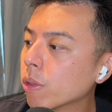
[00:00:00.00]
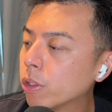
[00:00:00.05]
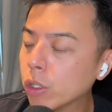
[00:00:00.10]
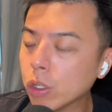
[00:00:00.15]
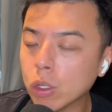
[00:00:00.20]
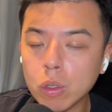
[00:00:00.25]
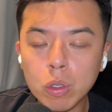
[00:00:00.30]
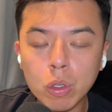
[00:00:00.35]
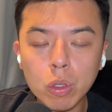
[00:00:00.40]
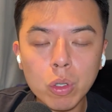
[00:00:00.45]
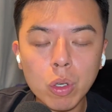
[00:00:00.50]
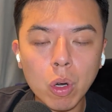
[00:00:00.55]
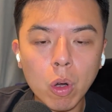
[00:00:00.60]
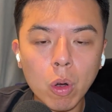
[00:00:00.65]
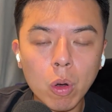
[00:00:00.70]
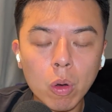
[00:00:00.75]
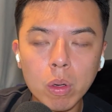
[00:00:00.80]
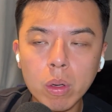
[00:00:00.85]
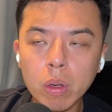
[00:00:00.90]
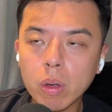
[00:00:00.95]
you do your
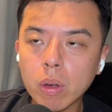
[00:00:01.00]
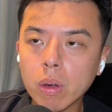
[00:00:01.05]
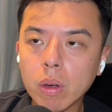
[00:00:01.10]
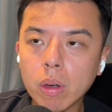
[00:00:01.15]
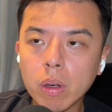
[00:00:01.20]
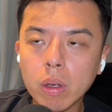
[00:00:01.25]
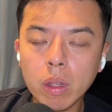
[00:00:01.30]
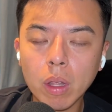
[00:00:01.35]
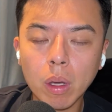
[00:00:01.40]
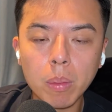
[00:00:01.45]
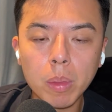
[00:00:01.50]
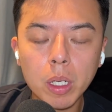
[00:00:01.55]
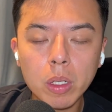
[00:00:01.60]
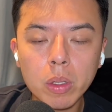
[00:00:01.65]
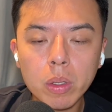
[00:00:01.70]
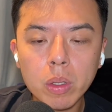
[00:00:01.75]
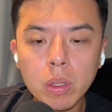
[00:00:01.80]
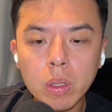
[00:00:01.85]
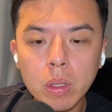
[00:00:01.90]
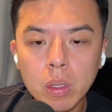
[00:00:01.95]
own
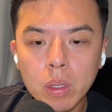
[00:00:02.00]
thumbnails,